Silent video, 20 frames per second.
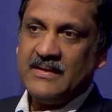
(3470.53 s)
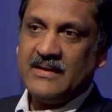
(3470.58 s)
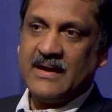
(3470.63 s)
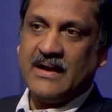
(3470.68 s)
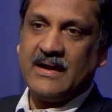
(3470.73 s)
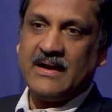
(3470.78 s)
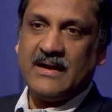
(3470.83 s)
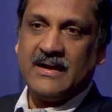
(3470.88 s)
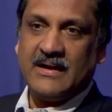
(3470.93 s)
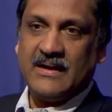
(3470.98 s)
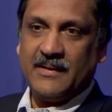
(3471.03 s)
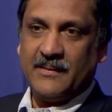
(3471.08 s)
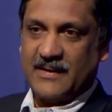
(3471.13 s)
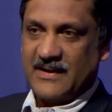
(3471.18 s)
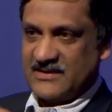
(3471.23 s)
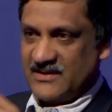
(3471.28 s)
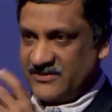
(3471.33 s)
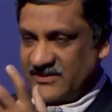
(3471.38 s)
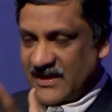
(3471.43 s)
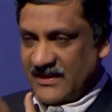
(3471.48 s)

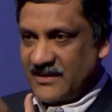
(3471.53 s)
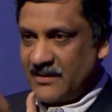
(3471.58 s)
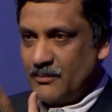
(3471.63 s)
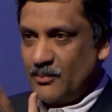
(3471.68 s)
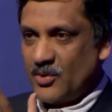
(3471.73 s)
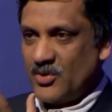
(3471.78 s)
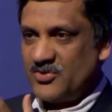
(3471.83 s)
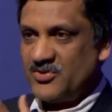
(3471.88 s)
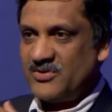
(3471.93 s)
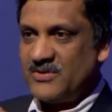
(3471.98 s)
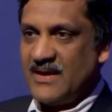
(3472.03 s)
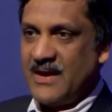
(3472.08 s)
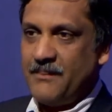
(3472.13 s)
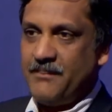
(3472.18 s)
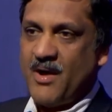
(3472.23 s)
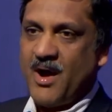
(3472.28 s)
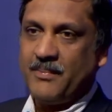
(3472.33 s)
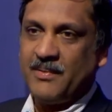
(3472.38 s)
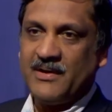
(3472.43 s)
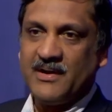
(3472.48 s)
Are the second most
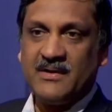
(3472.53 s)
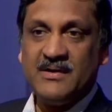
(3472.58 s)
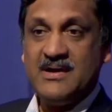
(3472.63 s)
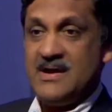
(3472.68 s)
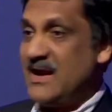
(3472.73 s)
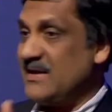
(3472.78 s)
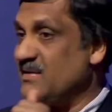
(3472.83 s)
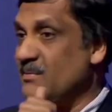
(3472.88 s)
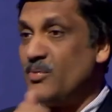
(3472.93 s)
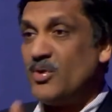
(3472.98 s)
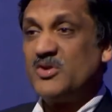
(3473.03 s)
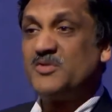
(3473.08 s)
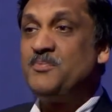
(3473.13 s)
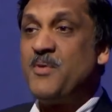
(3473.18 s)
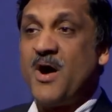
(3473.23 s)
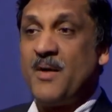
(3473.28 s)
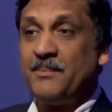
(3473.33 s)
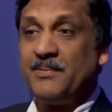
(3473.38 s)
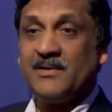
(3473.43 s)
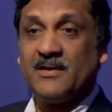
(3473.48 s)
popular, and the most
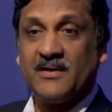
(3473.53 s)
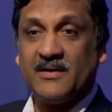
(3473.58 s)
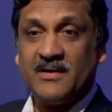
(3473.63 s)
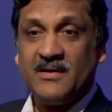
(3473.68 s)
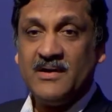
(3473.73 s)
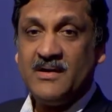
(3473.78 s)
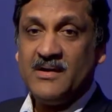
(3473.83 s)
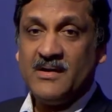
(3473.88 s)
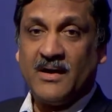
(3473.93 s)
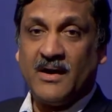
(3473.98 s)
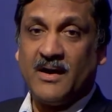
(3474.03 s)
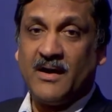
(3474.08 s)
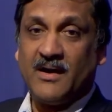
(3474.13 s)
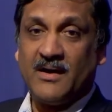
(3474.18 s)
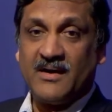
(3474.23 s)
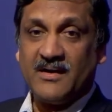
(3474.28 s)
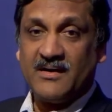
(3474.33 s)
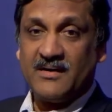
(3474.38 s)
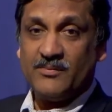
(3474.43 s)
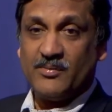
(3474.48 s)
popular
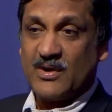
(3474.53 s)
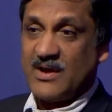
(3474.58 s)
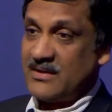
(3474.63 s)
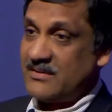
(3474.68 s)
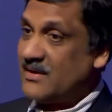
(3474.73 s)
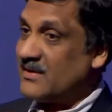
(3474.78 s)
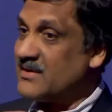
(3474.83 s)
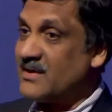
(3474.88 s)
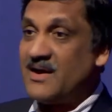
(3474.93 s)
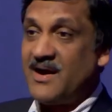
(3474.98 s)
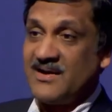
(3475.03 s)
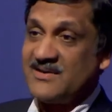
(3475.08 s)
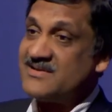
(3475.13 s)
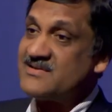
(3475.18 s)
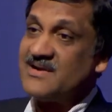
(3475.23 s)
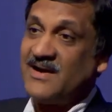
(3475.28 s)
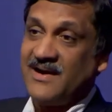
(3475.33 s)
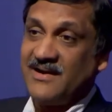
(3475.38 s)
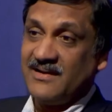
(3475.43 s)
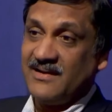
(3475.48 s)
are what are the Khan
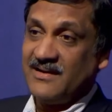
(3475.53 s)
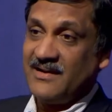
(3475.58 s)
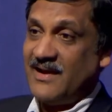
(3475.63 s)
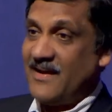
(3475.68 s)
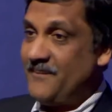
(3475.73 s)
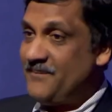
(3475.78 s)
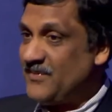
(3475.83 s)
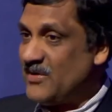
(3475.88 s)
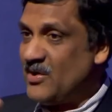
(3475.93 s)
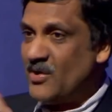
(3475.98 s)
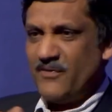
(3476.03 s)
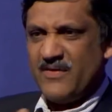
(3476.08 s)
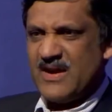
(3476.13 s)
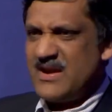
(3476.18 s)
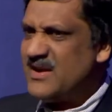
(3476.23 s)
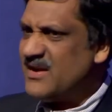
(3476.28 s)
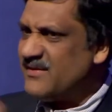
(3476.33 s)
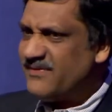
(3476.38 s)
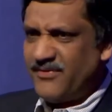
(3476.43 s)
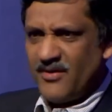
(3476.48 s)
style,
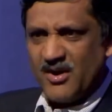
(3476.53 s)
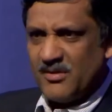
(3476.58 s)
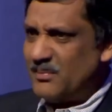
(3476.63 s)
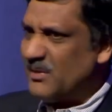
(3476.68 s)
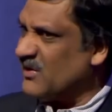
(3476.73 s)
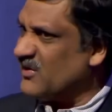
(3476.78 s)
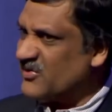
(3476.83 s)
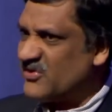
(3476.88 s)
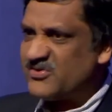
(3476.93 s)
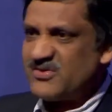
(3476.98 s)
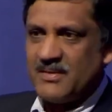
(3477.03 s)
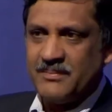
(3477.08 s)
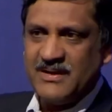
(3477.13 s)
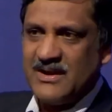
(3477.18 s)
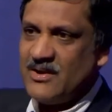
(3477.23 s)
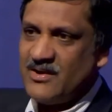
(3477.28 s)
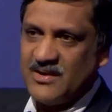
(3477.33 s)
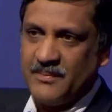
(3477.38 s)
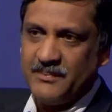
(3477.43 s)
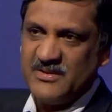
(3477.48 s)
very informal,
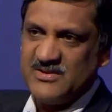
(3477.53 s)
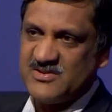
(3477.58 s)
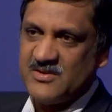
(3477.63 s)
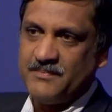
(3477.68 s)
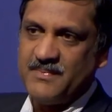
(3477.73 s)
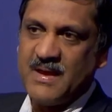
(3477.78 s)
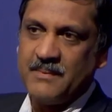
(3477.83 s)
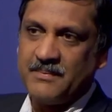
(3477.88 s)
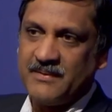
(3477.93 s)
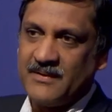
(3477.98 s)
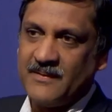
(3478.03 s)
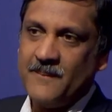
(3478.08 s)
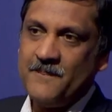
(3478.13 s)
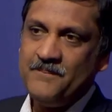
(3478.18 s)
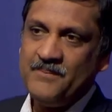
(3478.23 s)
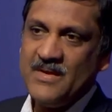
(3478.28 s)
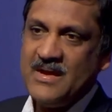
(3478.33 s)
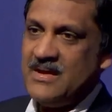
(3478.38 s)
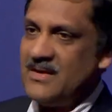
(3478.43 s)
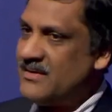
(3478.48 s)
scribbling on a piece of paper.
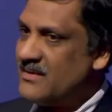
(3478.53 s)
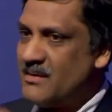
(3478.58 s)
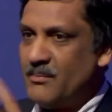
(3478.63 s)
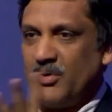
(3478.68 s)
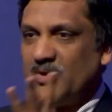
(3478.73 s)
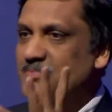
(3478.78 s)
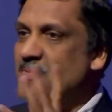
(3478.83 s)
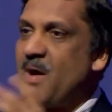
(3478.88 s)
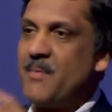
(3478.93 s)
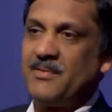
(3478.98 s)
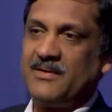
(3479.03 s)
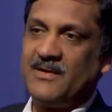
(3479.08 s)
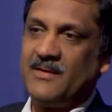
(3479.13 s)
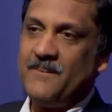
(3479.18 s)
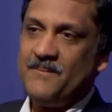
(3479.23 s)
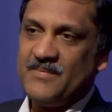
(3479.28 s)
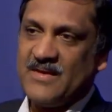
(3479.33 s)
The most popular.